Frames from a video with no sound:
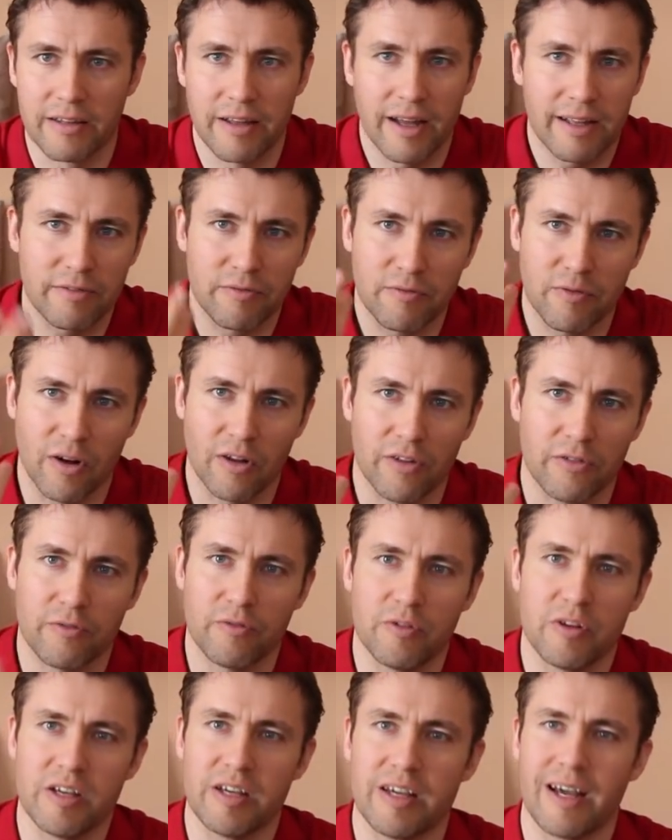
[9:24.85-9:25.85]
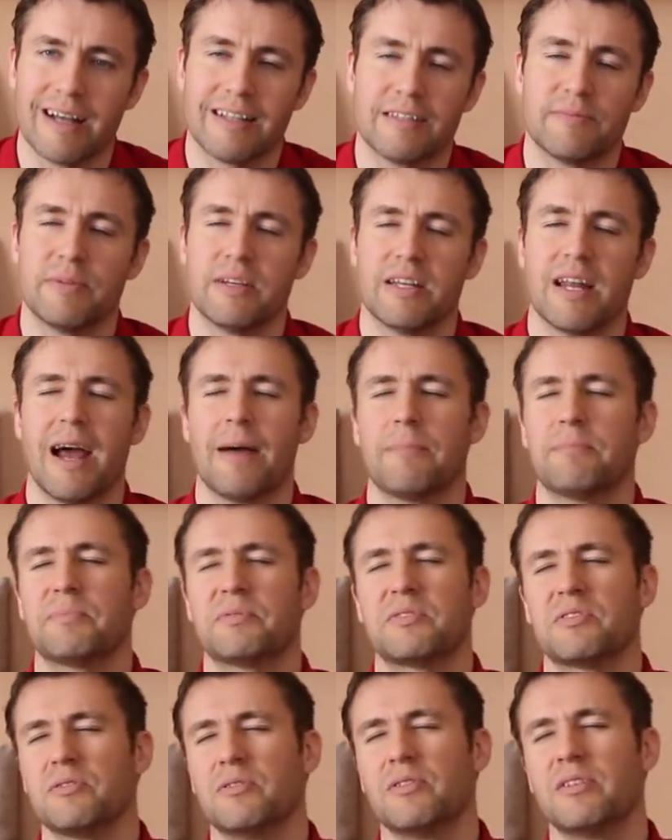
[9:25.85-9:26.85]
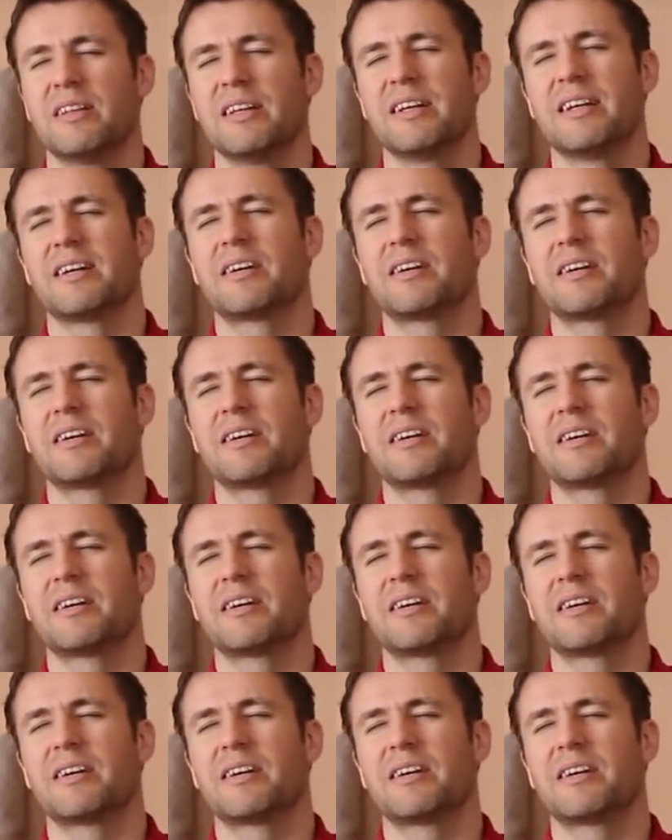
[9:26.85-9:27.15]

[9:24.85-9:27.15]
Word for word: That front three has been absolutely